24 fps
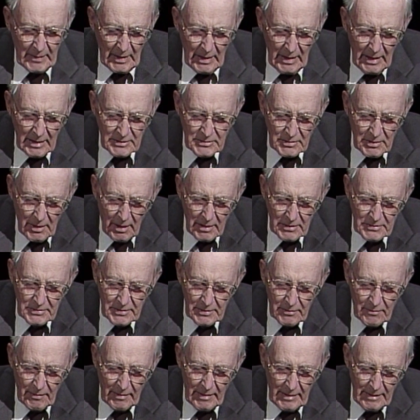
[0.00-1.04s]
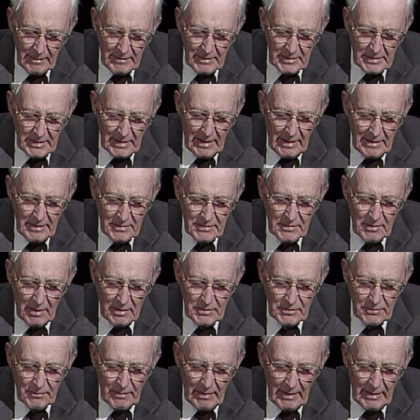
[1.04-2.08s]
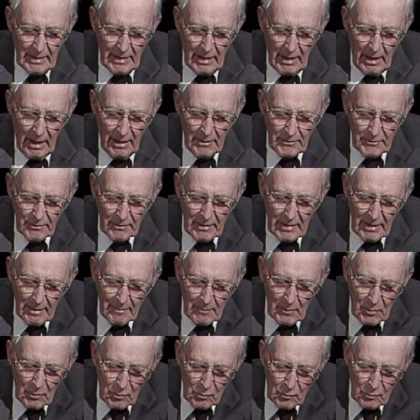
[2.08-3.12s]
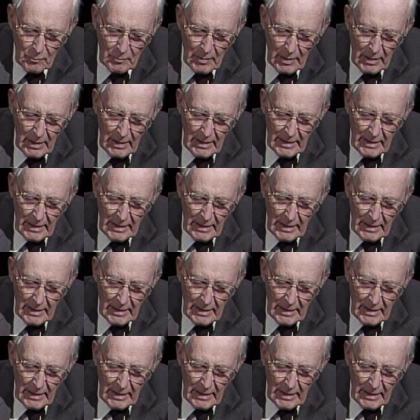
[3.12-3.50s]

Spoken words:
It's consecrated, this land is consecrated unto him whom